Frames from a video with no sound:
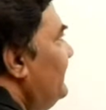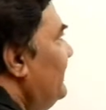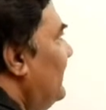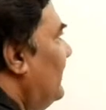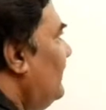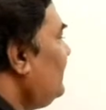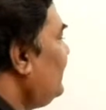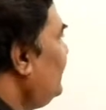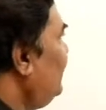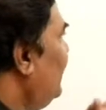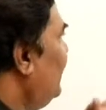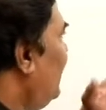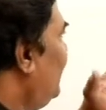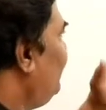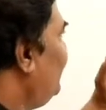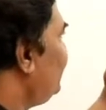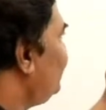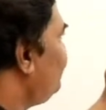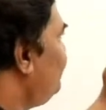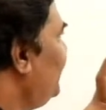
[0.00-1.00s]
See, already I
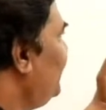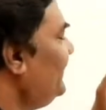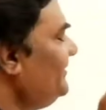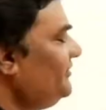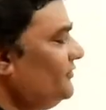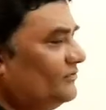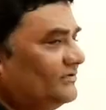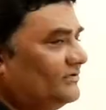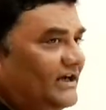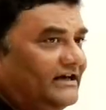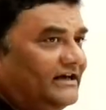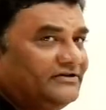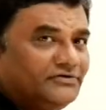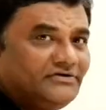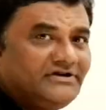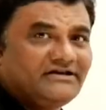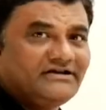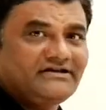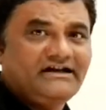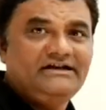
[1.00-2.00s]
have explained you that you
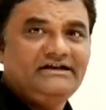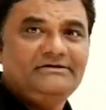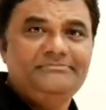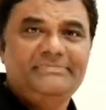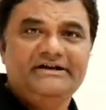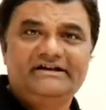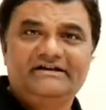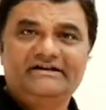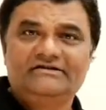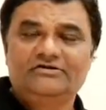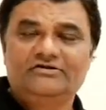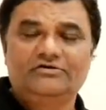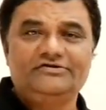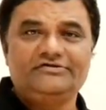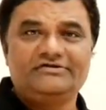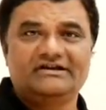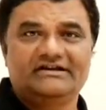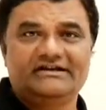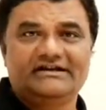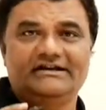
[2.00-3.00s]
can write begin or
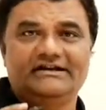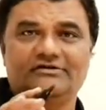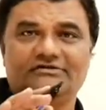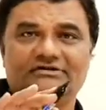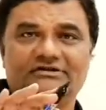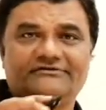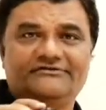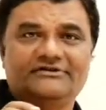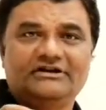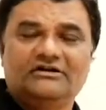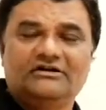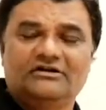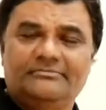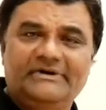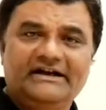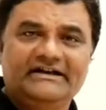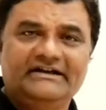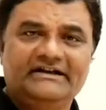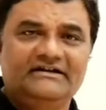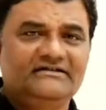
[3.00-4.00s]
you can write on the flower
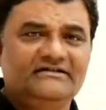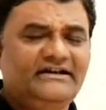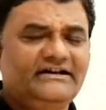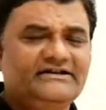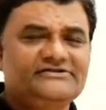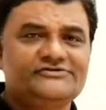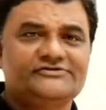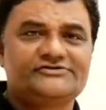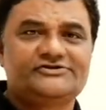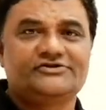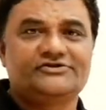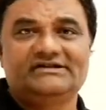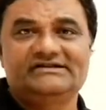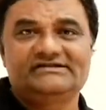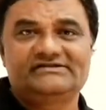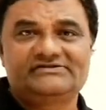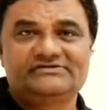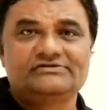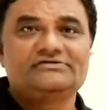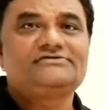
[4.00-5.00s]
bracket. That is your
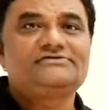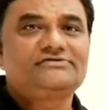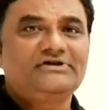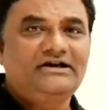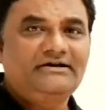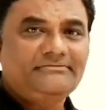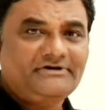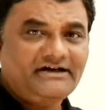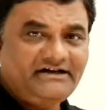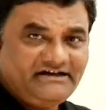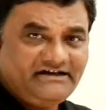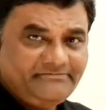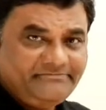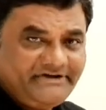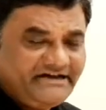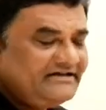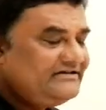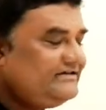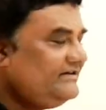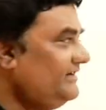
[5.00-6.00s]
choice. So I am writing
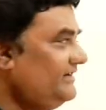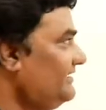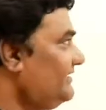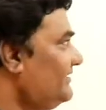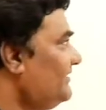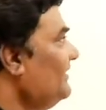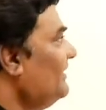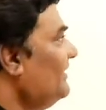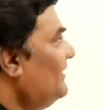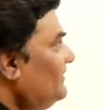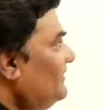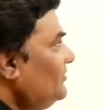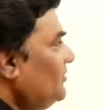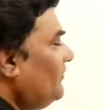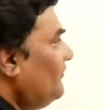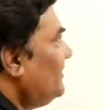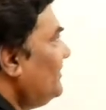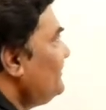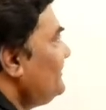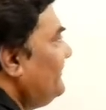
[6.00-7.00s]
begin here.
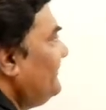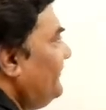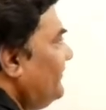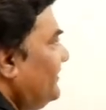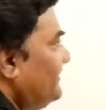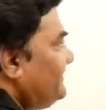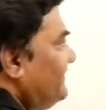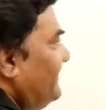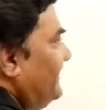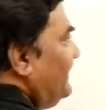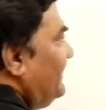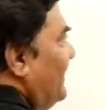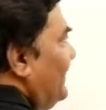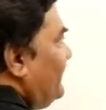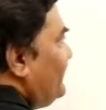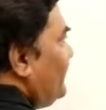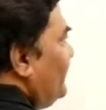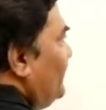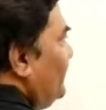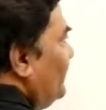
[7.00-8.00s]
Now what is the first thing it
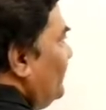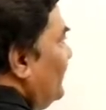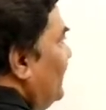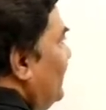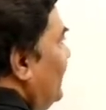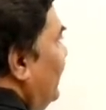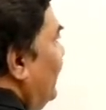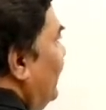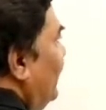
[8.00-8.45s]
has to do?